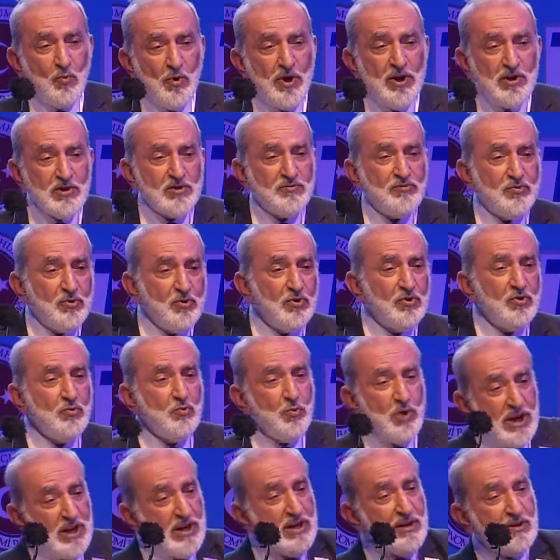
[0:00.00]
wait for the
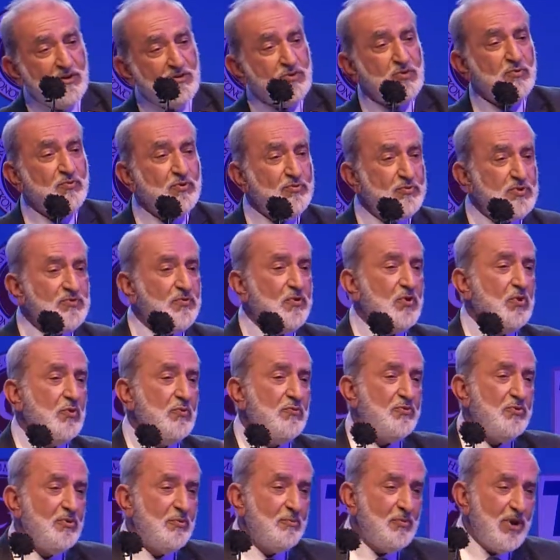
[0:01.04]
wind to flow
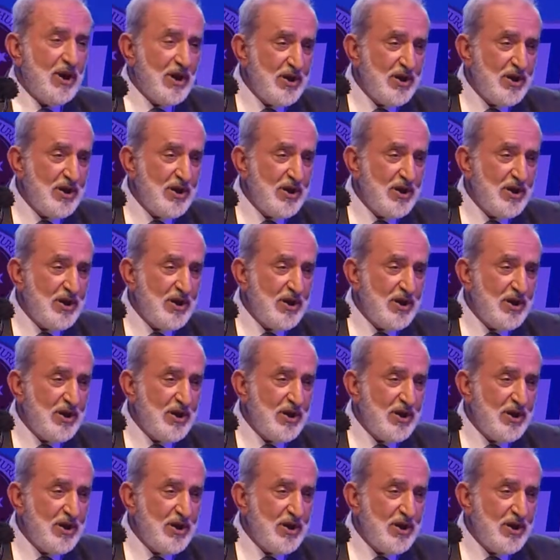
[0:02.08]
from